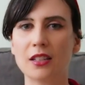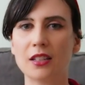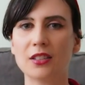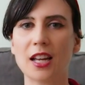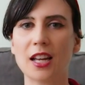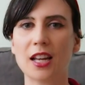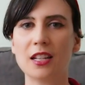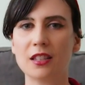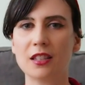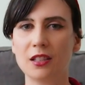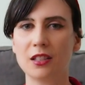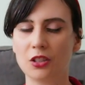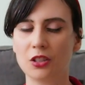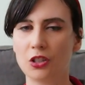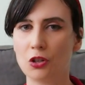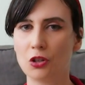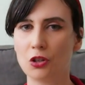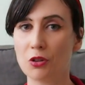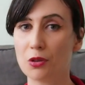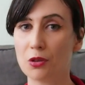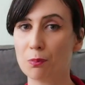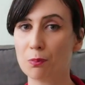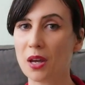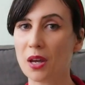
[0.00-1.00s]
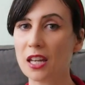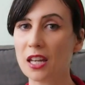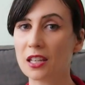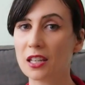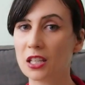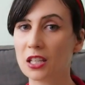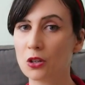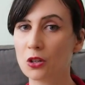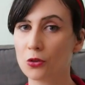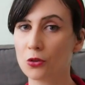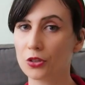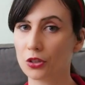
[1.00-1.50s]
It's anything to do with
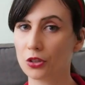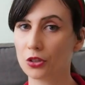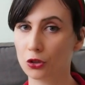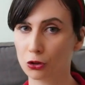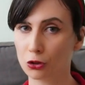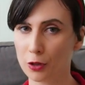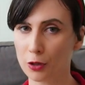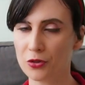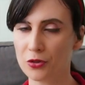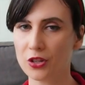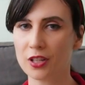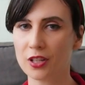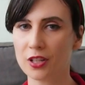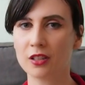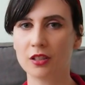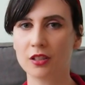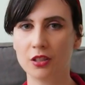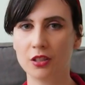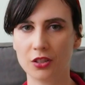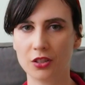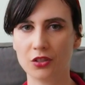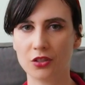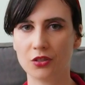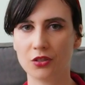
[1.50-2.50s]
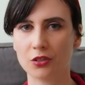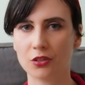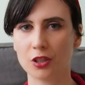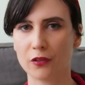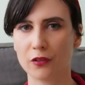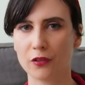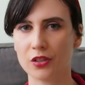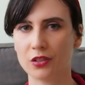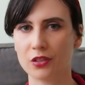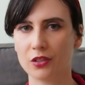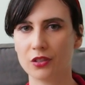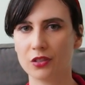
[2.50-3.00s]
making or distributing goods and
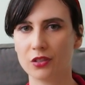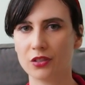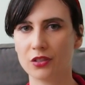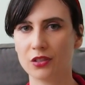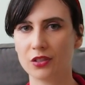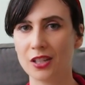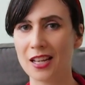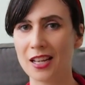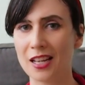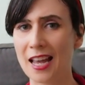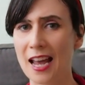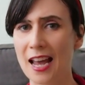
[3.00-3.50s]
services.